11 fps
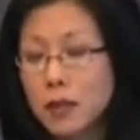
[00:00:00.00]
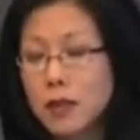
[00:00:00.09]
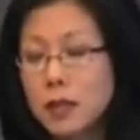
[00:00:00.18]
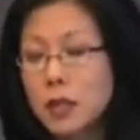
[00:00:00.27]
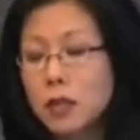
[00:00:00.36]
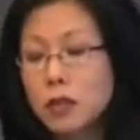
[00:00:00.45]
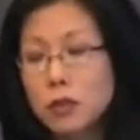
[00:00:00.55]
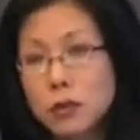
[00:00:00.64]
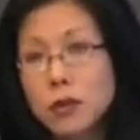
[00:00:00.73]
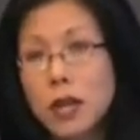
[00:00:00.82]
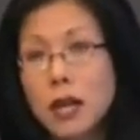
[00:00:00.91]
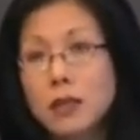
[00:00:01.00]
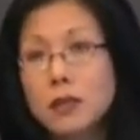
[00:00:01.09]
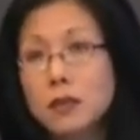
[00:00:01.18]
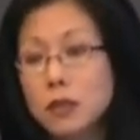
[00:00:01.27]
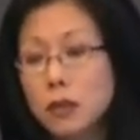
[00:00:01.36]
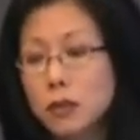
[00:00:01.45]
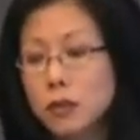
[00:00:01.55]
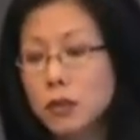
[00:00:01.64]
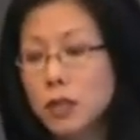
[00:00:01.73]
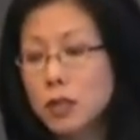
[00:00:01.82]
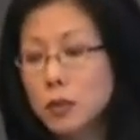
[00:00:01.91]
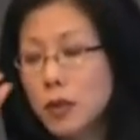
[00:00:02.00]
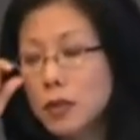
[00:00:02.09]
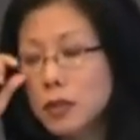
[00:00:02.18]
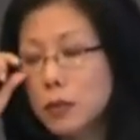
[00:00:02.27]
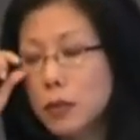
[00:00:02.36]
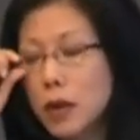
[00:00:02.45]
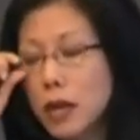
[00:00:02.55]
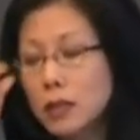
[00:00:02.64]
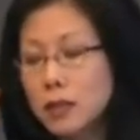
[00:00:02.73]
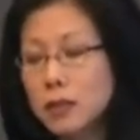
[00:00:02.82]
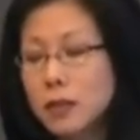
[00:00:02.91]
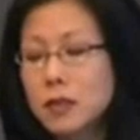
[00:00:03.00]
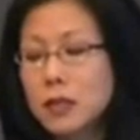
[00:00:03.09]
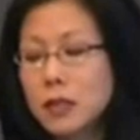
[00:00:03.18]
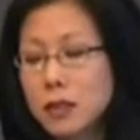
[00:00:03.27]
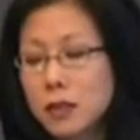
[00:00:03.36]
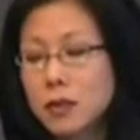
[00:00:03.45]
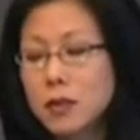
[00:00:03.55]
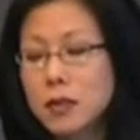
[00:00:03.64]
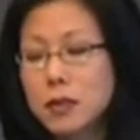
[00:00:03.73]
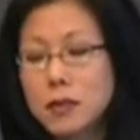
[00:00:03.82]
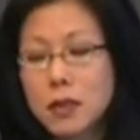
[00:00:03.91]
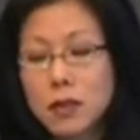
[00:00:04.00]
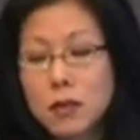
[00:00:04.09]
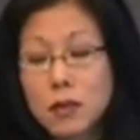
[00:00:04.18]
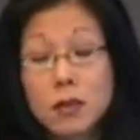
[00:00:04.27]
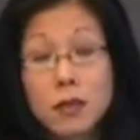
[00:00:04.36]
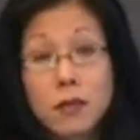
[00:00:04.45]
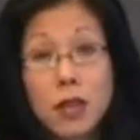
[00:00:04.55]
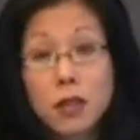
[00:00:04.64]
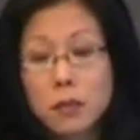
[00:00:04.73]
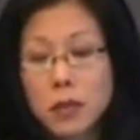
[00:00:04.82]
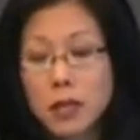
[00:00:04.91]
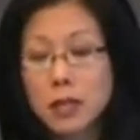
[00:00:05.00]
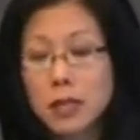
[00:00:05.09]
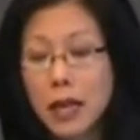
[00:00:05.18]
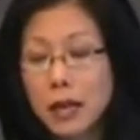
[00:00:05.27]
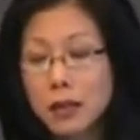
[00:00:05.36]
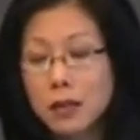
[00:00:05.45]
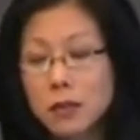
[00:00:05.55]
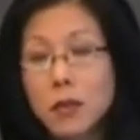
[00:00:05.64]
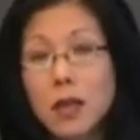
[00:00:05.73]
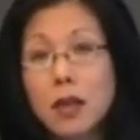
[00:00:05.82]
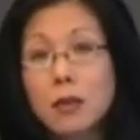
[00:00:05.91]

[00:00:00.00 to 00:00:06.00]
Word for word: These are new kinds of social and expressive practices and literacies that youth are developing in tandem